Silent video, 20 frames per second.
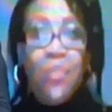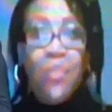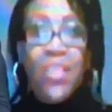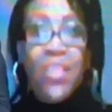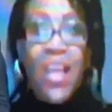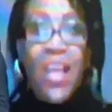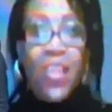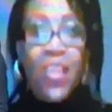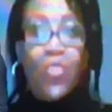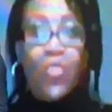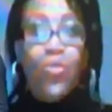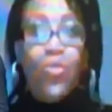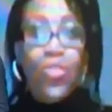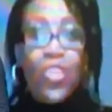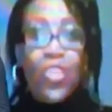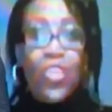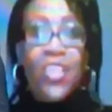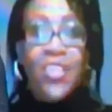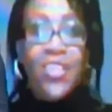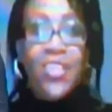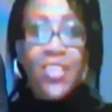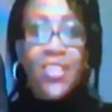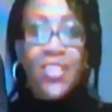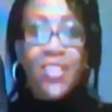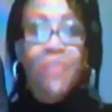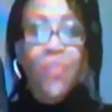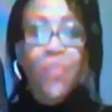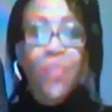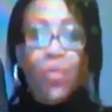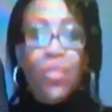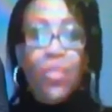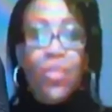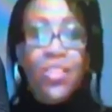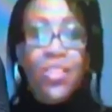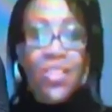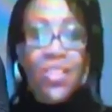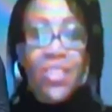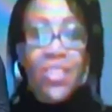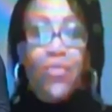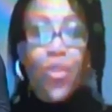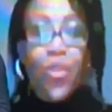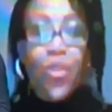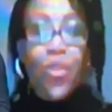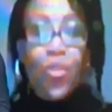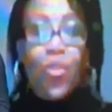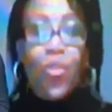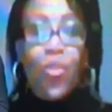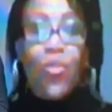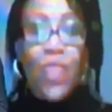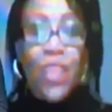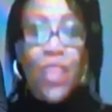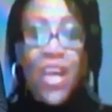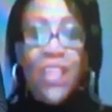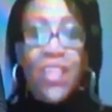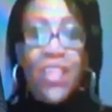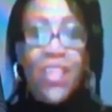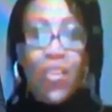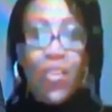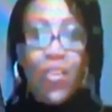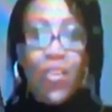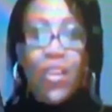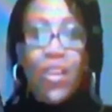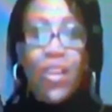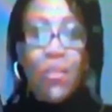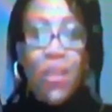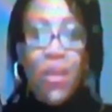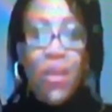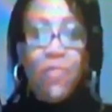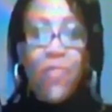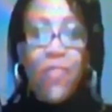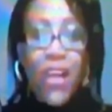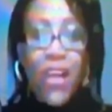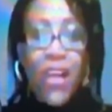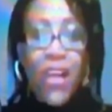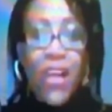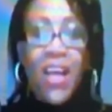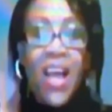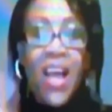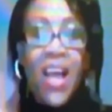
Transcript: the glory of God. God is about to